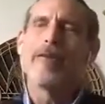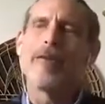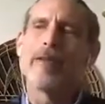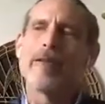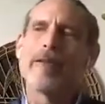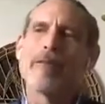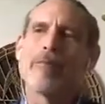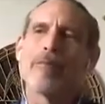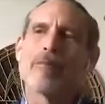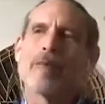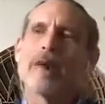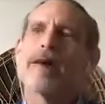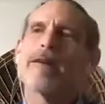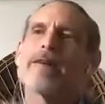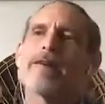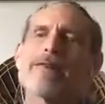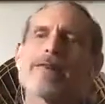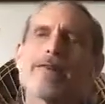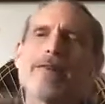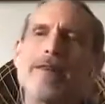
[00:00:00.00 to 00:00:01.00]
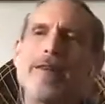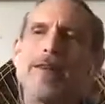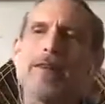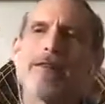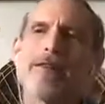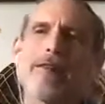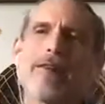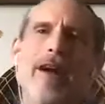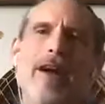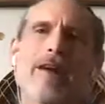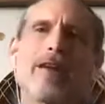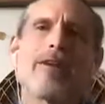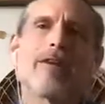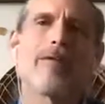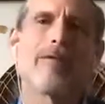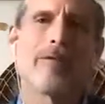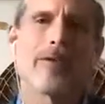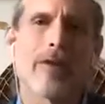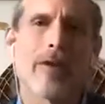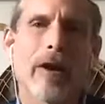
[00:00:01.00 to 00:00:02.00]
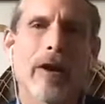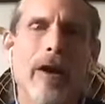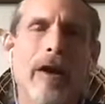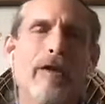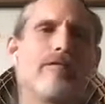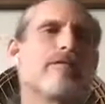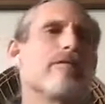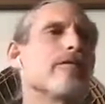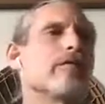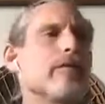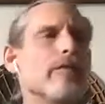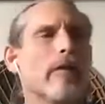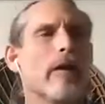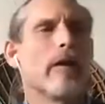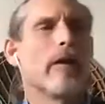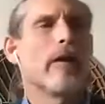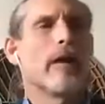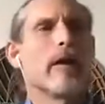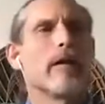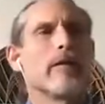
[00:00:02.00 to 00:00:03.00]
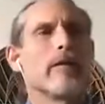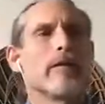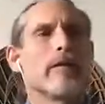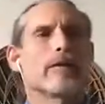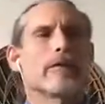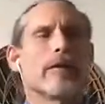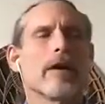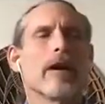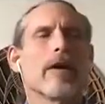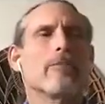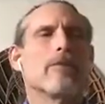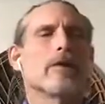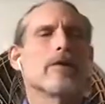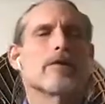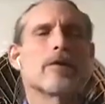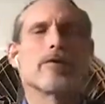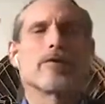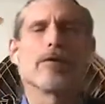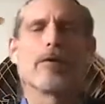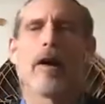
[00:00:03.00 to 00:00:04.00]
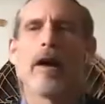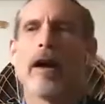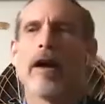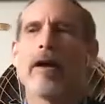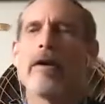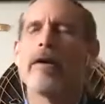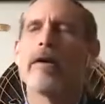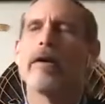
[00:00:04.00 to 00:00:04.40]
the pregnancy at the end of her life, right? These 9 months that you had,